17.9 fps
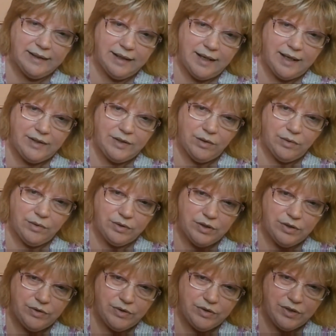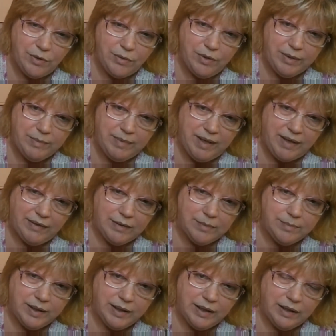I don't do the sewing
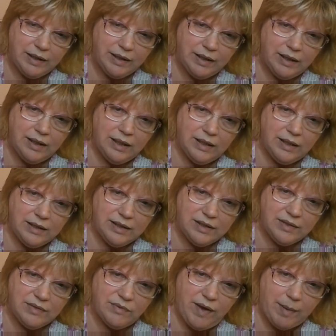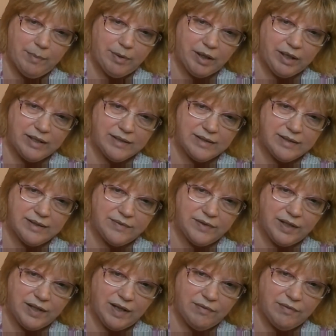method, but this fabric is stiff
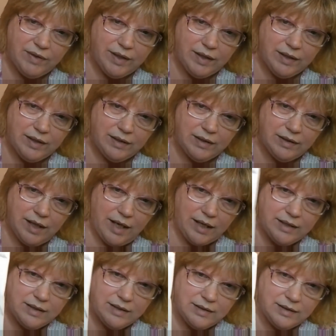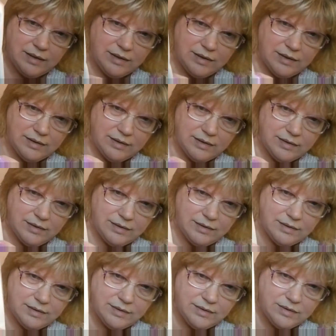enough that I can
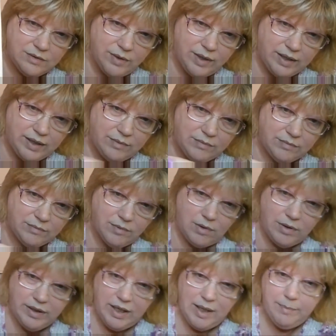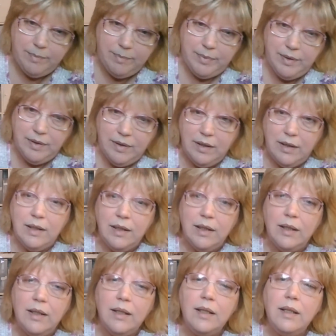roll it up
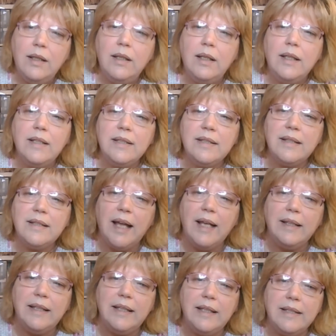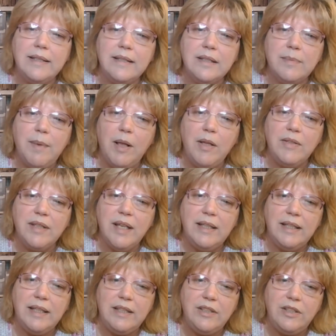as tightly, as small as I
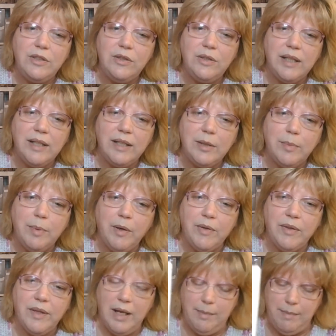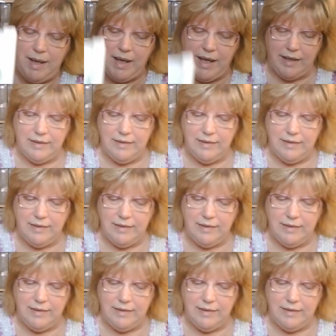need to get the part that I'm at.